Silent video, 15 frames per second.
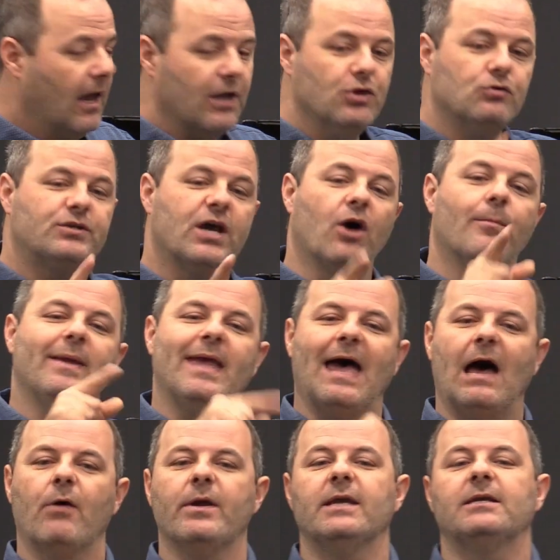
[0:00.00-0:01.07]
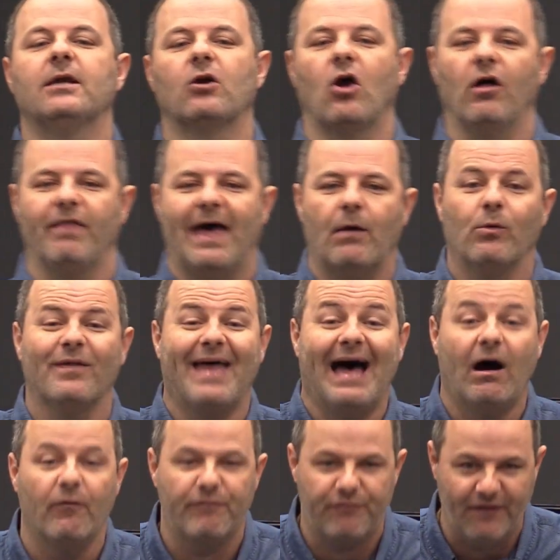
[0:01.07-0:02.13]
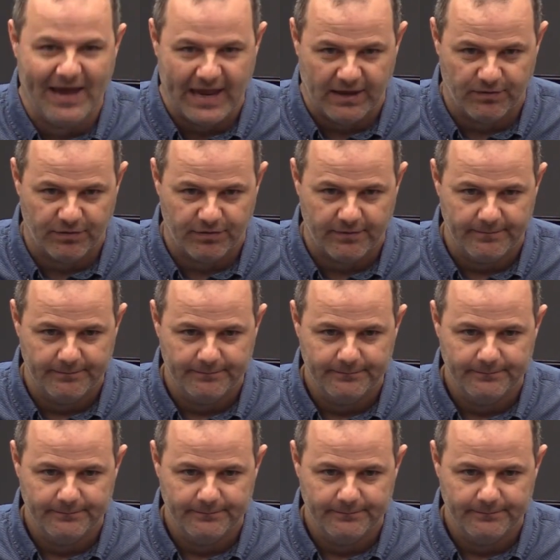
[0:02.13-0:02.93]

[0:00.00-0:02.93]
And you tell me how he did all that without faith.